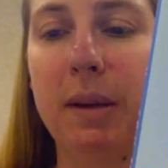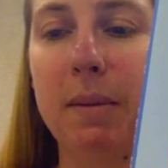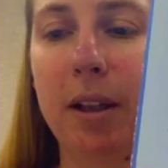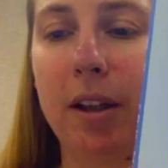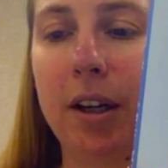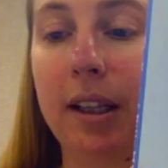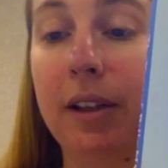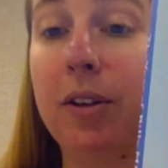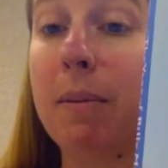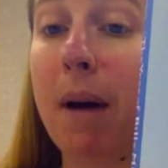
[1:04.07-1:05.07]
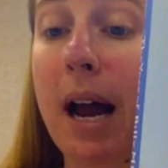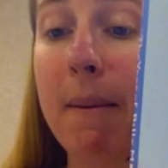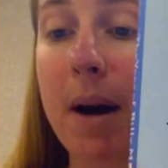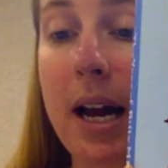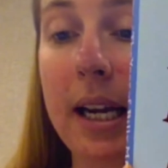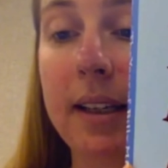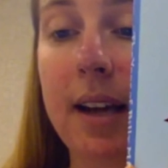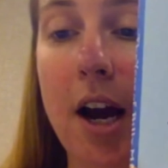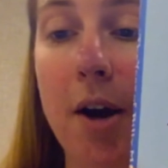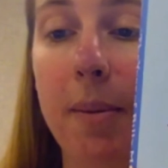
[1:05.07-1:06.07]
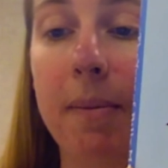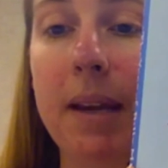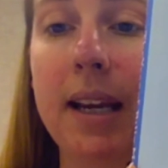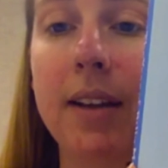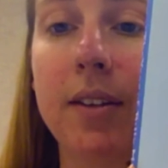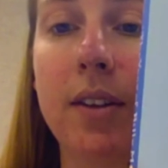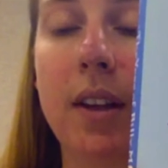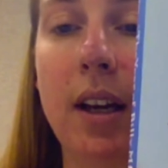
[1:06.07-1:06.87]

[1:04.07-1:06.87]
Miller, at least in my mind, is